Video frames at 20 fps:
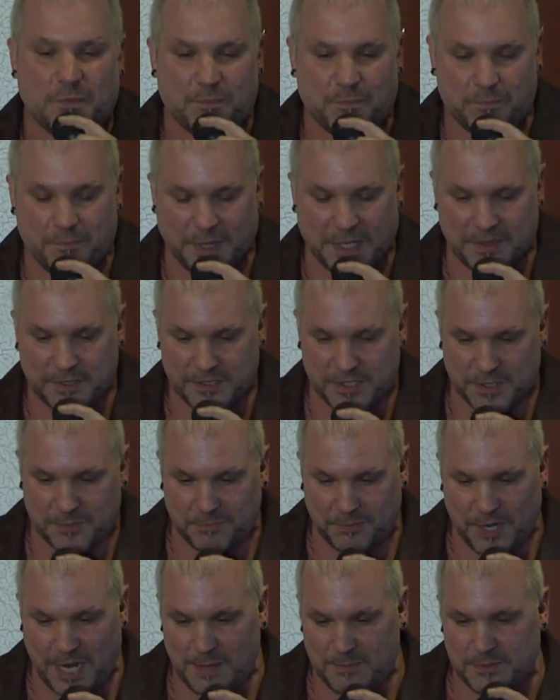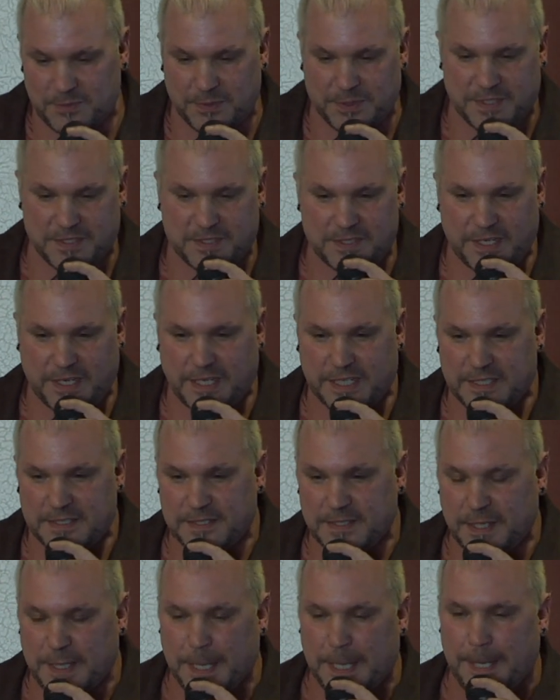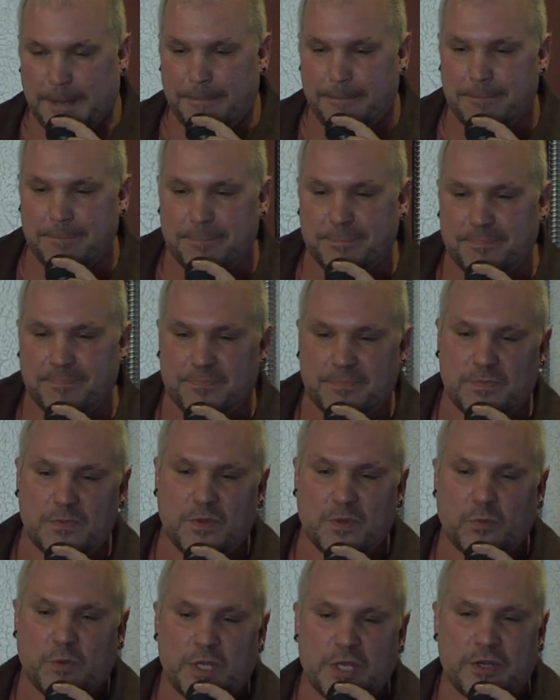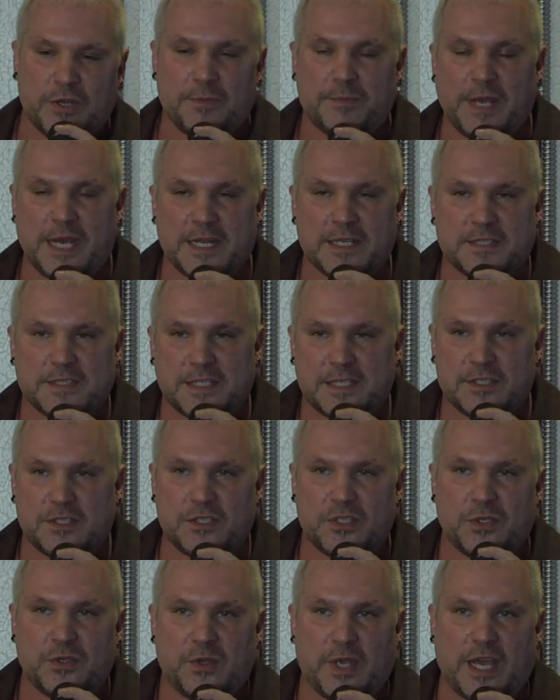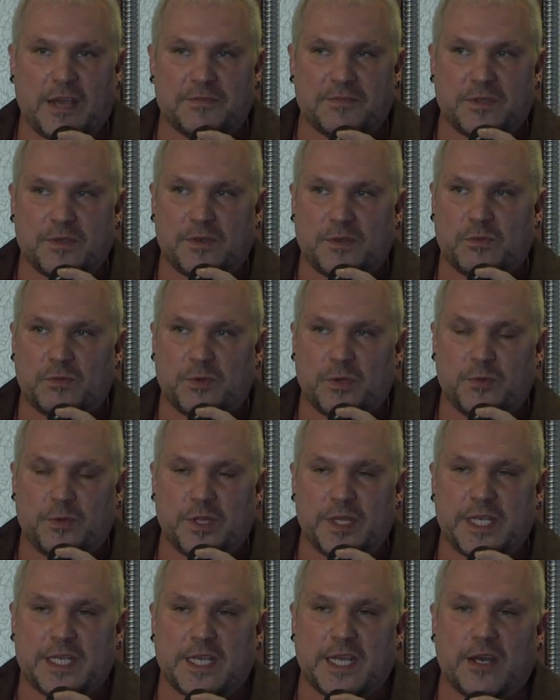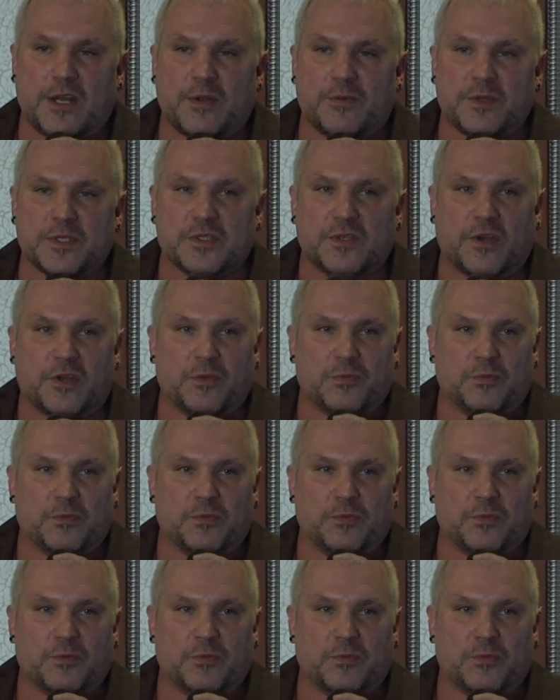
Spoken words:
But there's some problems with the studies. When you're in medicine, we really count on what's called